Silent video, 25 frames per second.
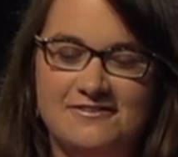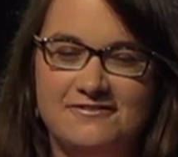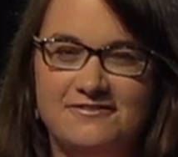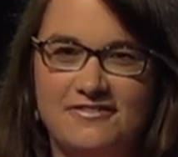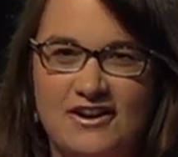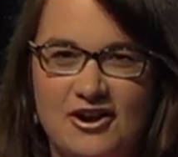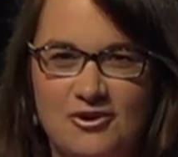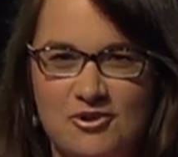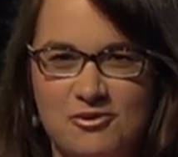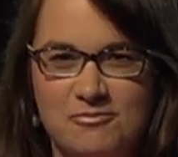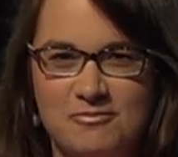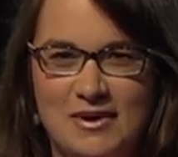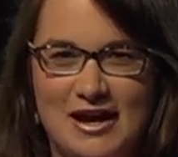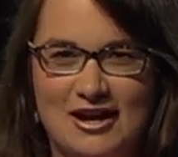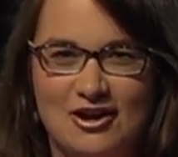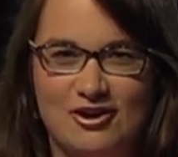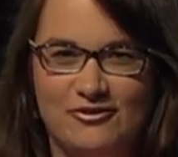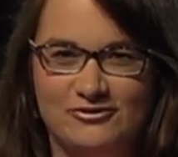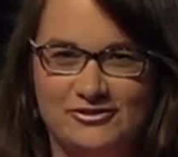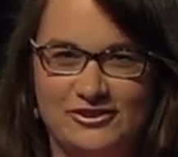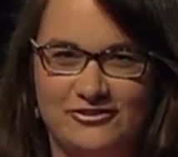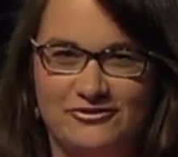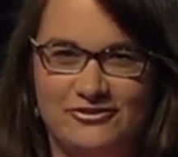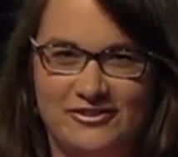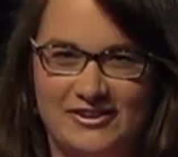at the very back
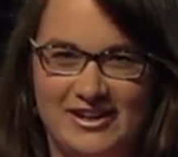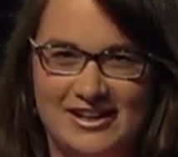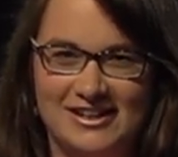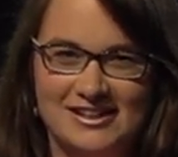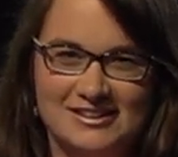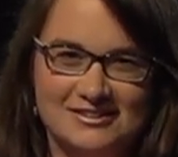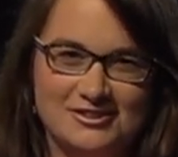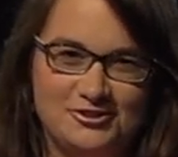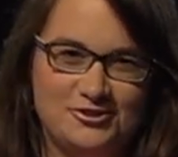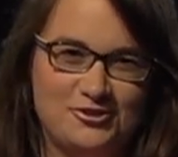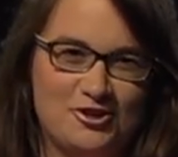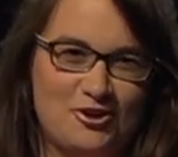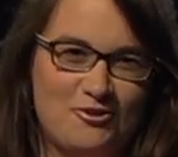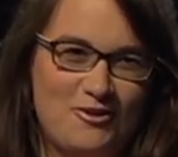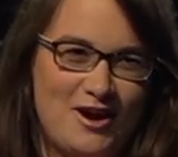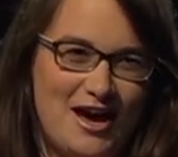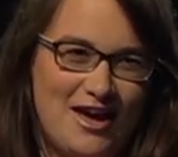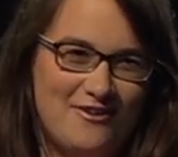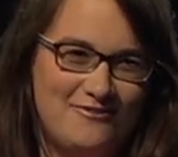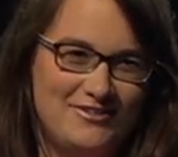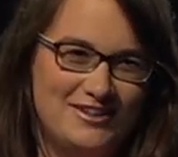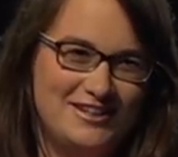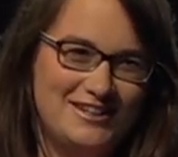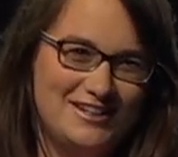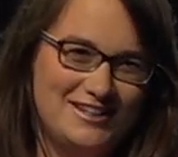of the field, you know,
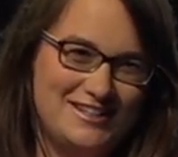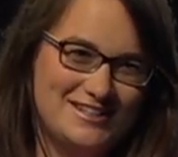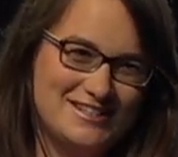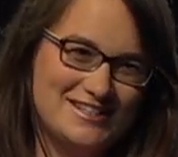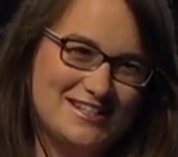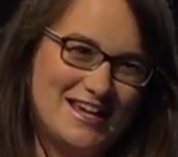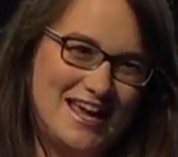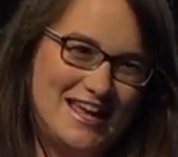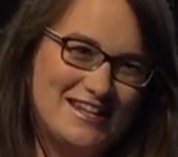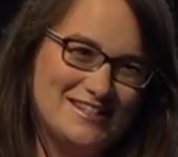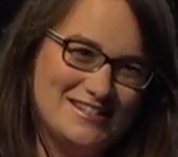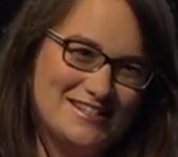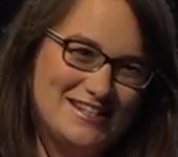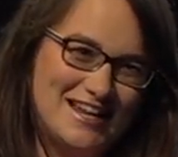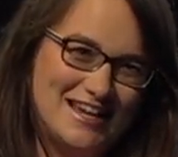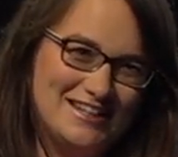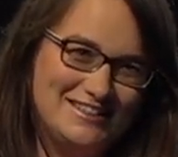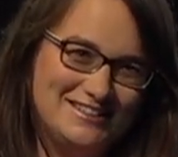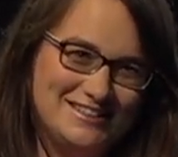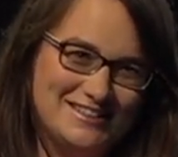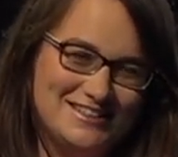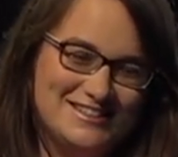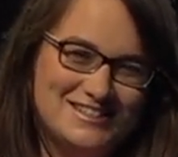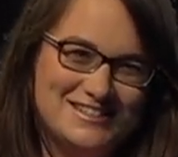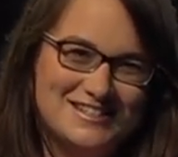having his hands
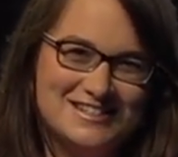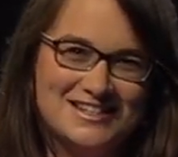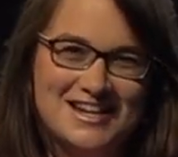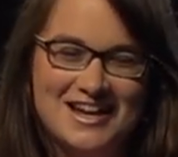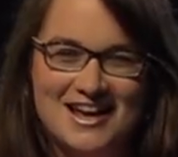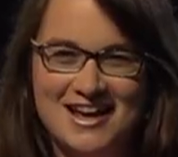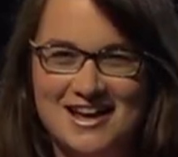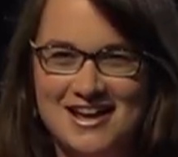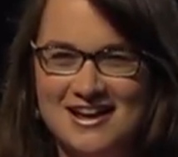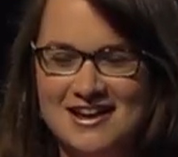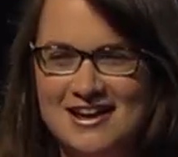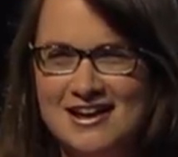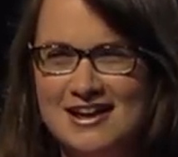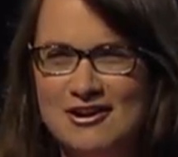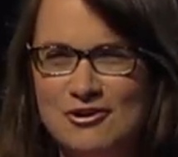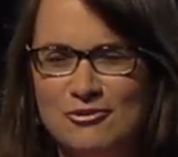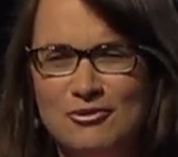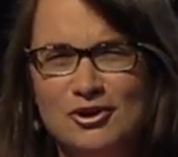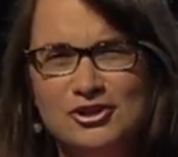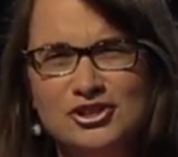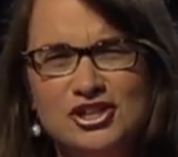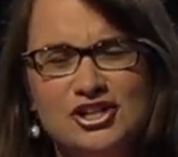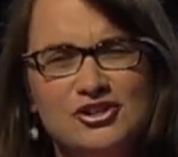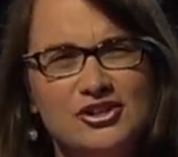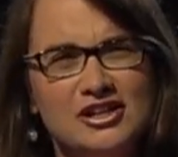like this,
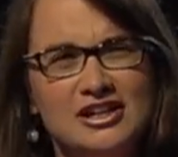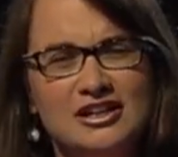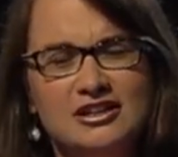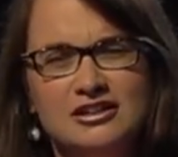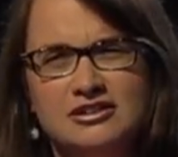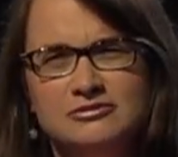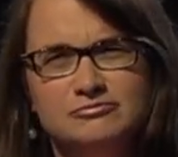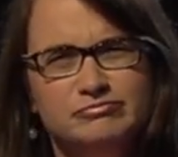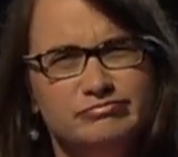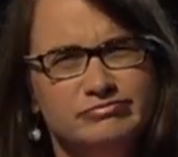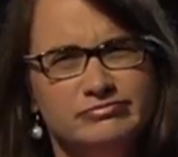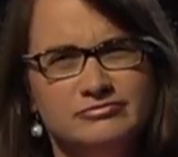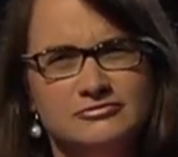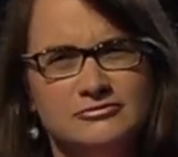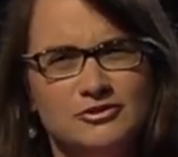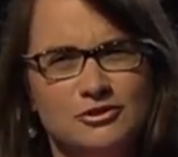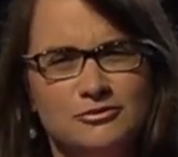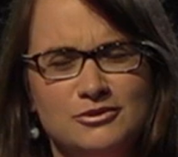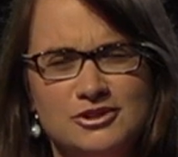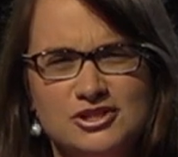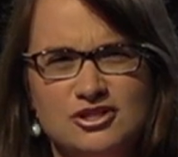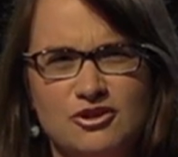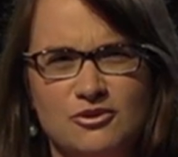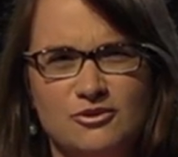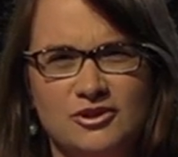wondering
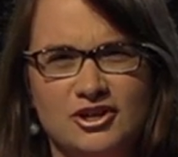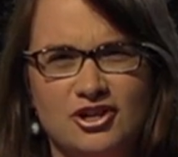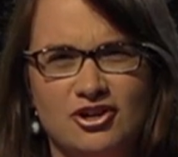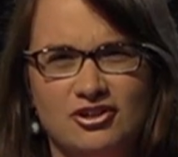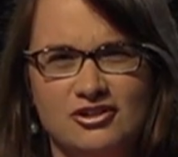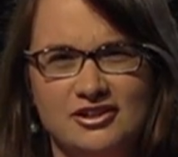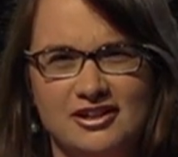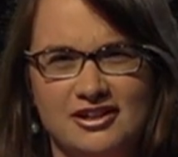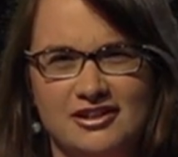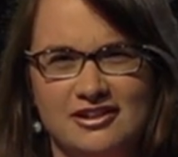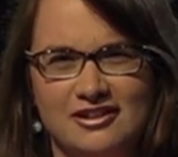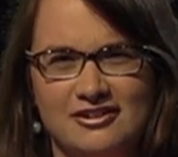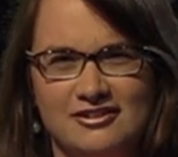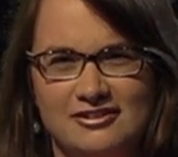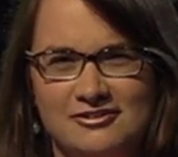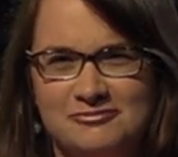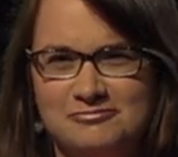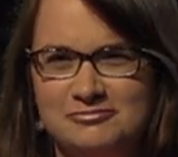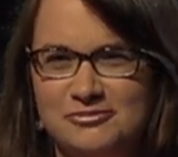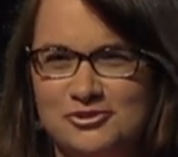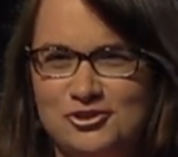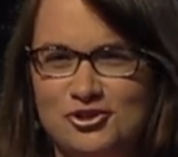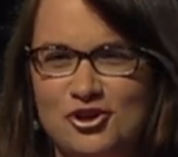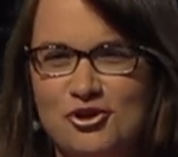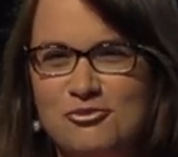what's going on here,
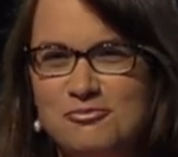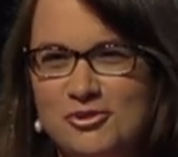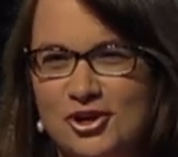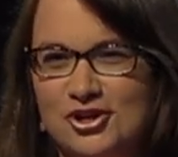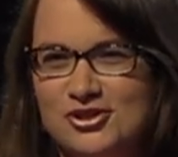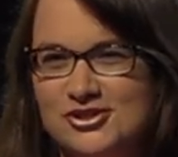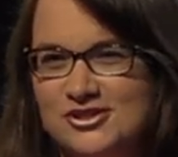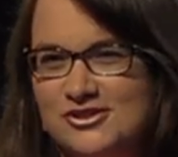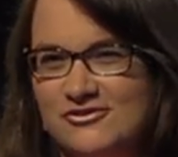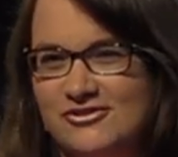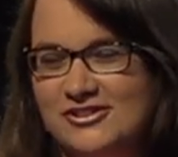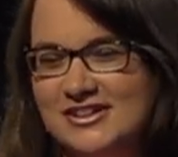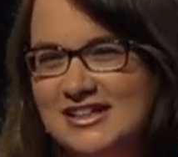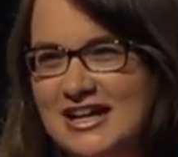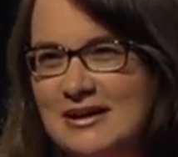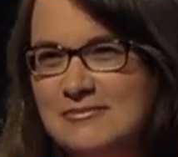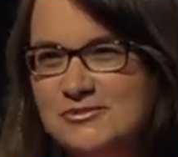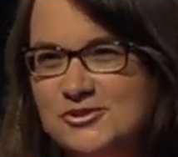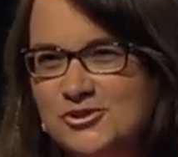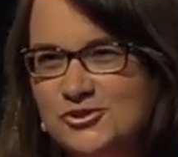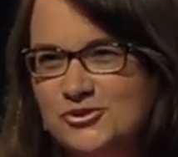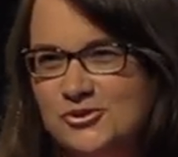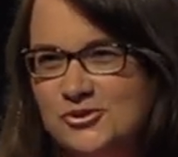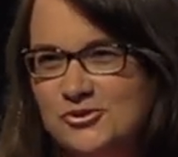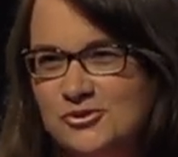you know, because if it
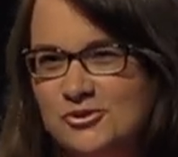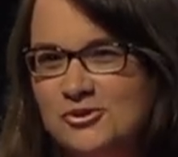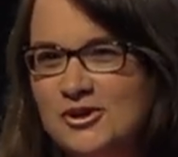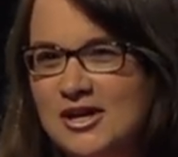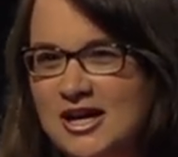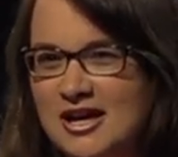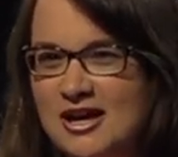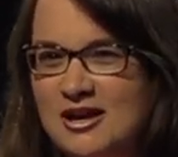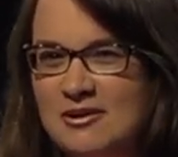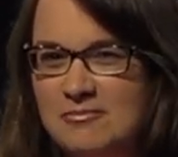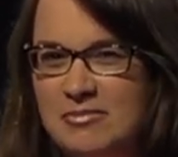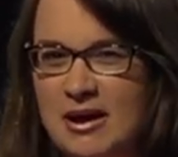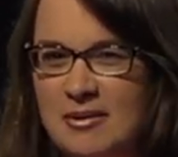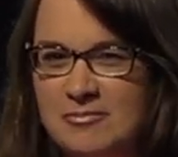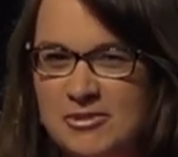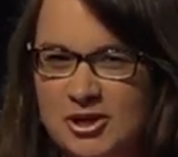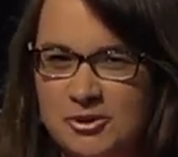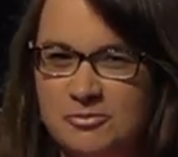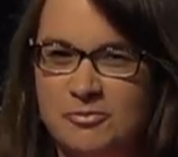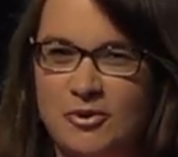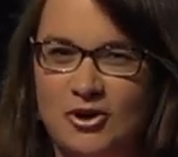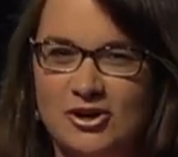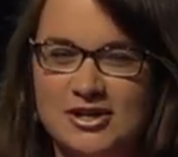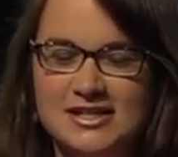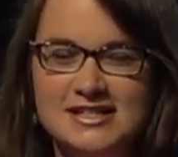comes to
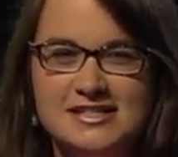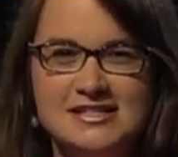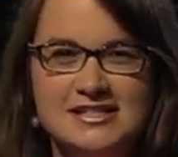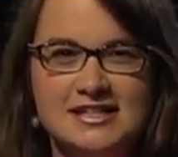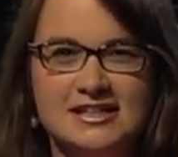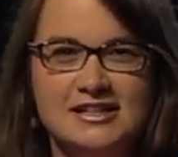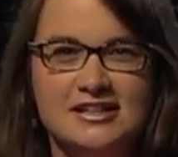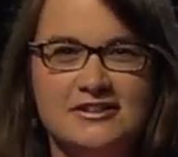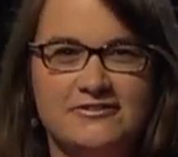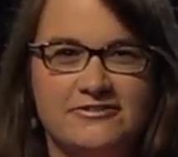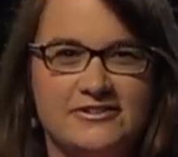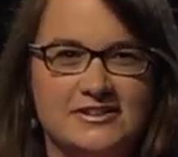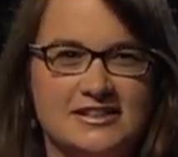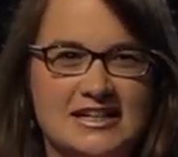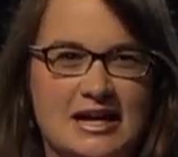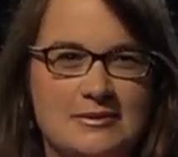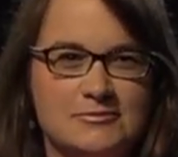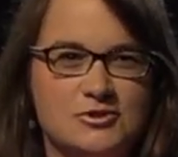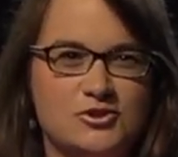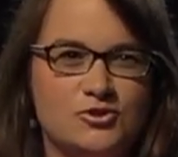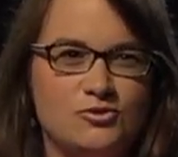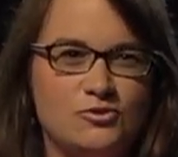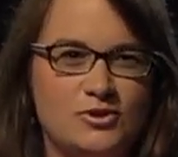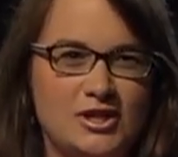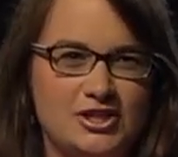public policy, if it
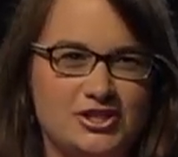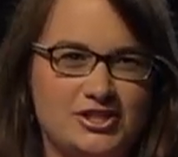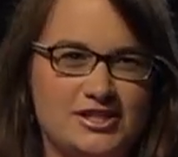comes to